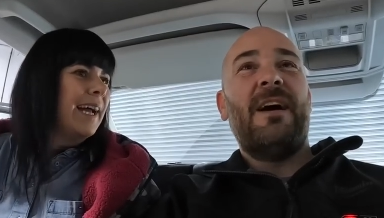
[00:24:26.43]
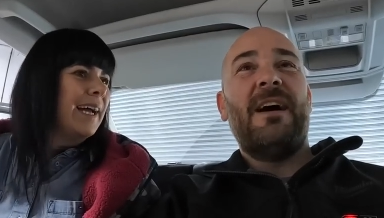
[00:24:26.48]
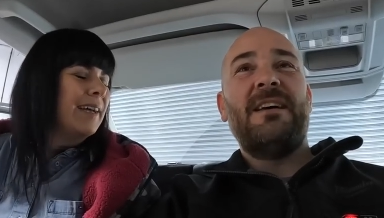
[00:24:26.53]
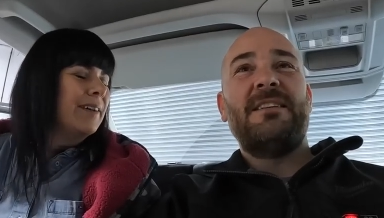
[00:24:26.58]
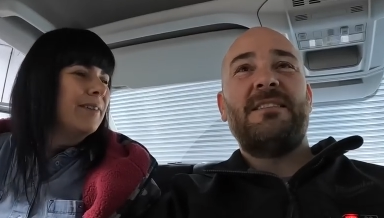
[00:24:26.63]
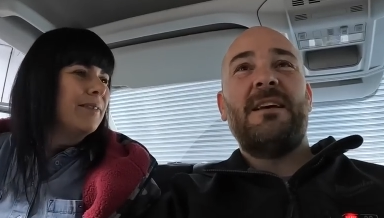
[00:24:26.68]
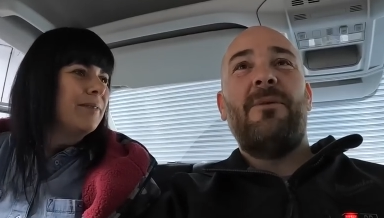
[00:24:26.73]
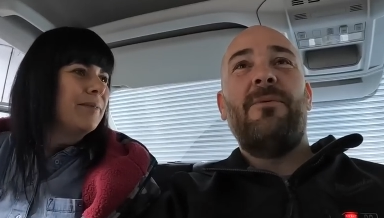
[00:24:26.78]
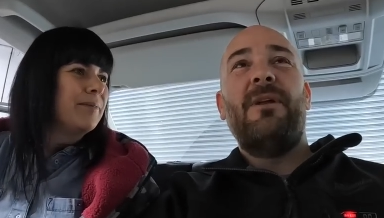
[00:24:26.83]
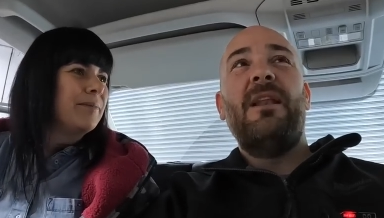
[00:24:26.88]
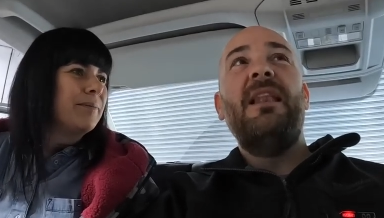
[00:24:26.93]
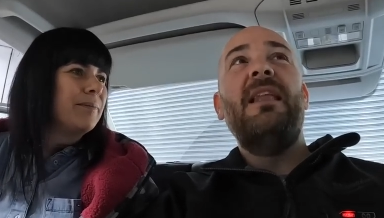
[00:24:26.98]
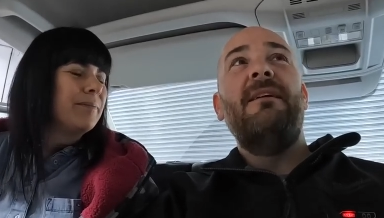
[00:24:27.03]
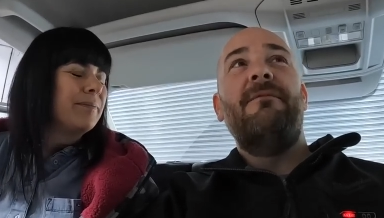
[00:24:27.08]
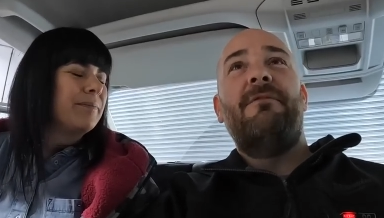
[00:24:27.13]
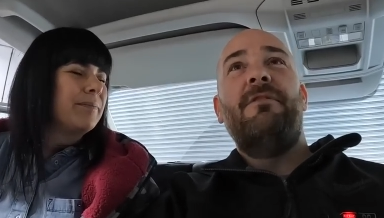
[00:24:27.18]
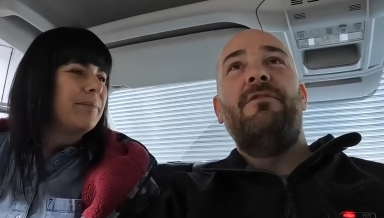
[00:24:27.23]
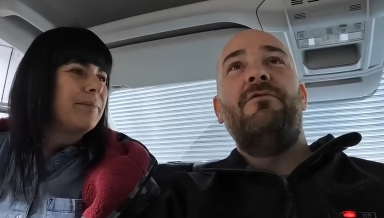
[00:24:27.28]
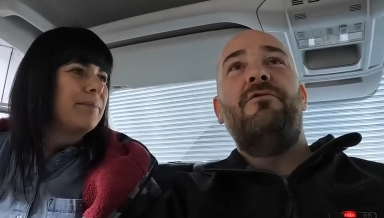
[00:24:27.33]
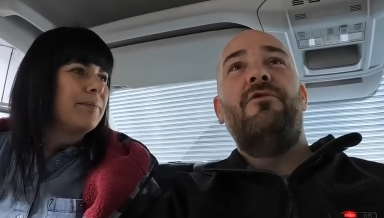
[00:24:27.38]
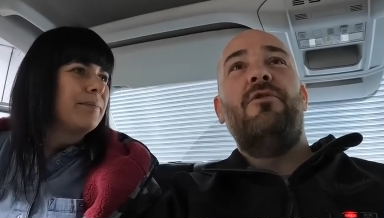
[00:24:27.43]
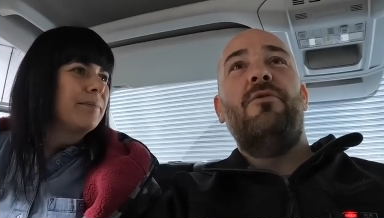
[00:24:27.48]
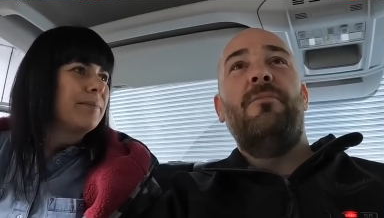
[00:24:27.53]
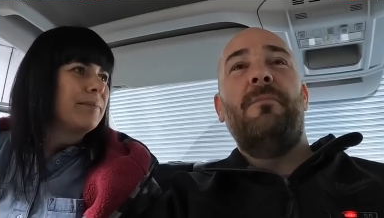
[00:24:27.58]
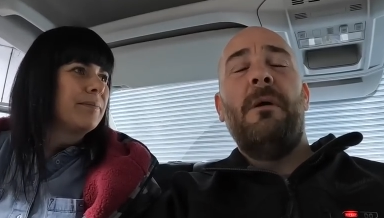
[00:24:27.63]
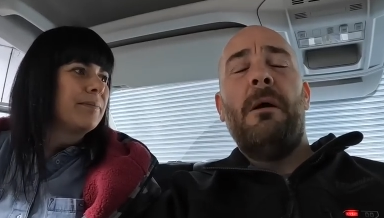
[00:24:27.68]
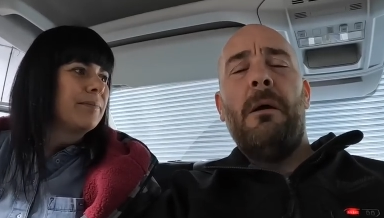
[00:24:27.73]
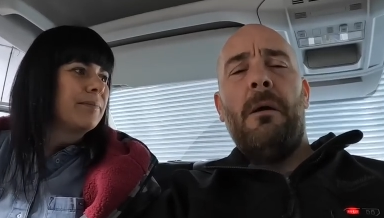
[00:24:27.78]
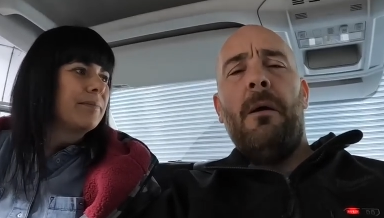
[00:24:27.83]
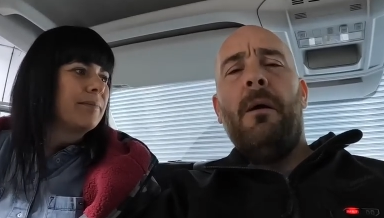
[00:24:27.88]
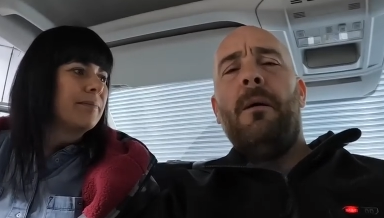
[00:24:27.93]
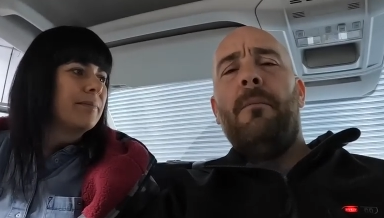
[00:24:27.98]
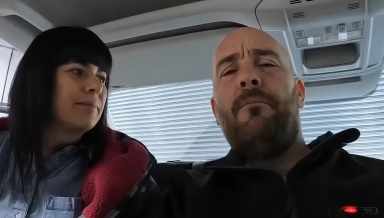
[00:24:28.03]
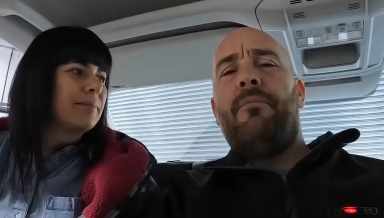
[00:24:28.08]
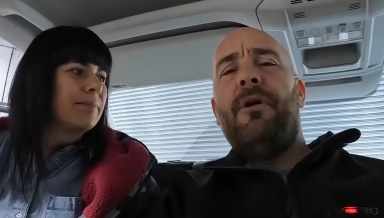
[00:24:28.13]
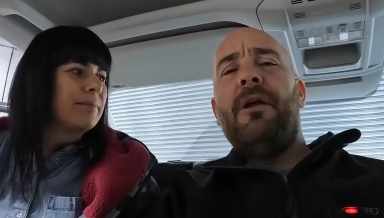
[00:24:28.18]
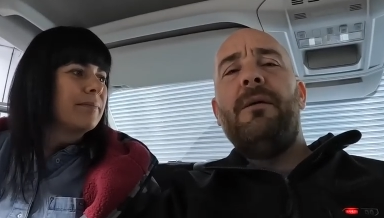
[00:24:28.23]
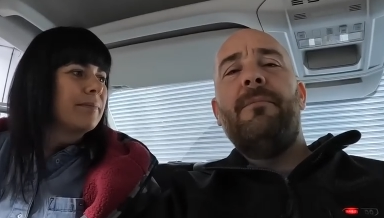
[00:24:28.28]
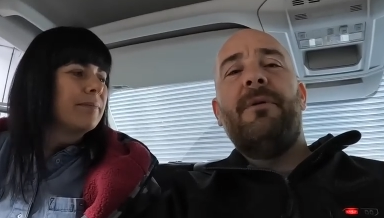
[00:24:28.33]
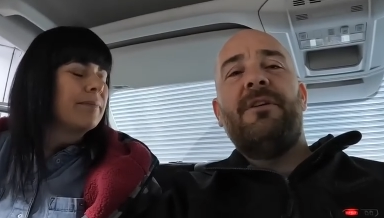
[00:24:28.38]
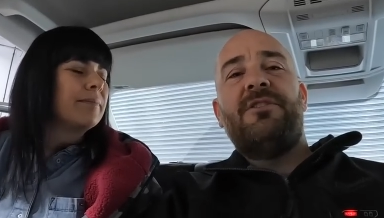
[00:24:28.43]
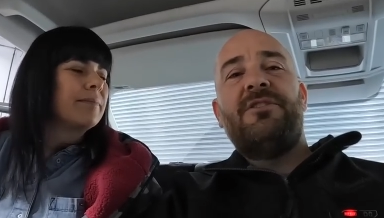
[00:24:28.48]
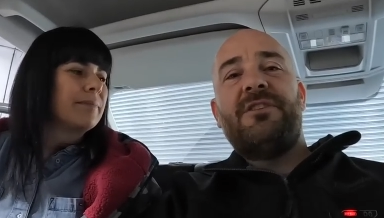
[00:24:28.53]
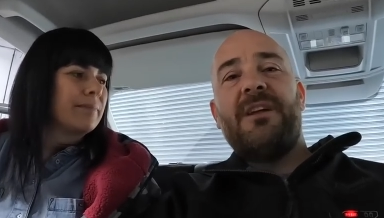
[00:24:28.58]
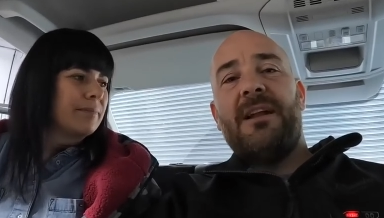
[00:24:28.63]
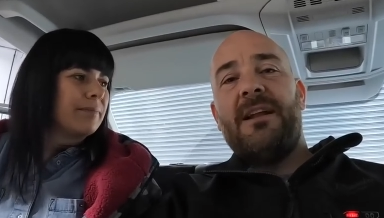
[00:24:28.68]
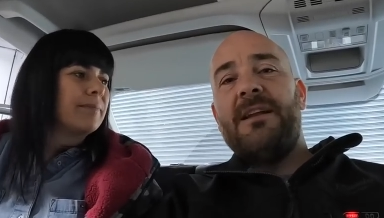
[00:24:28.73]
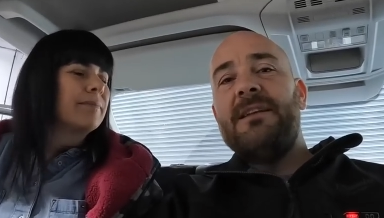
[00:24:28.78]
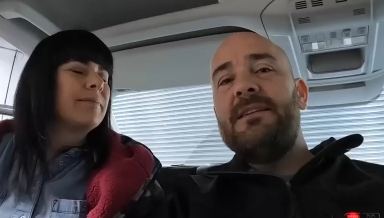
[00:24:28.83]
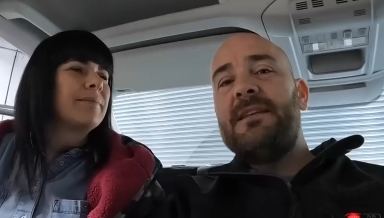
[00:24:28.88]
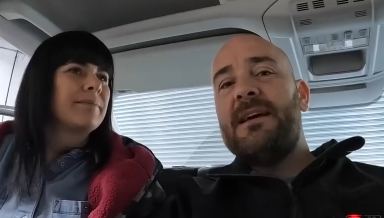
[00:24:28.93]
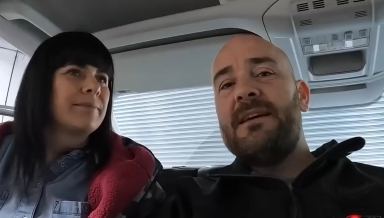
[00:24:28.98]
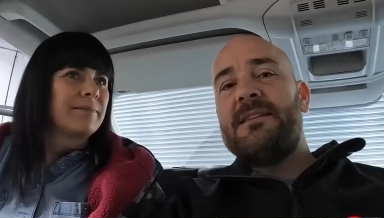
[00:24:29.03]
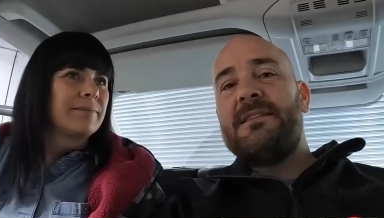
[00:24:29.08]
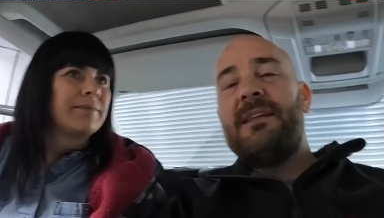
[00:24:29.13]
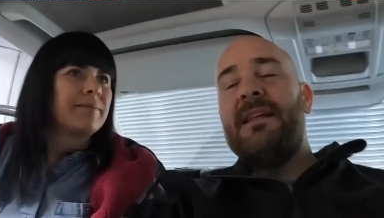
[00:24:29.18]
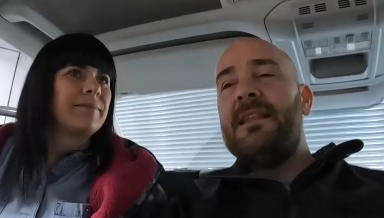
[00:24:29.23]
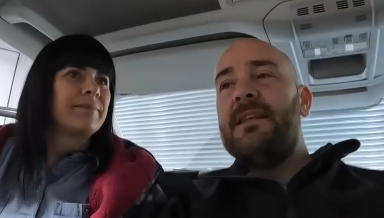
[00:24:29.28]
Speaker 1: that's our living room pretty much done and dusted.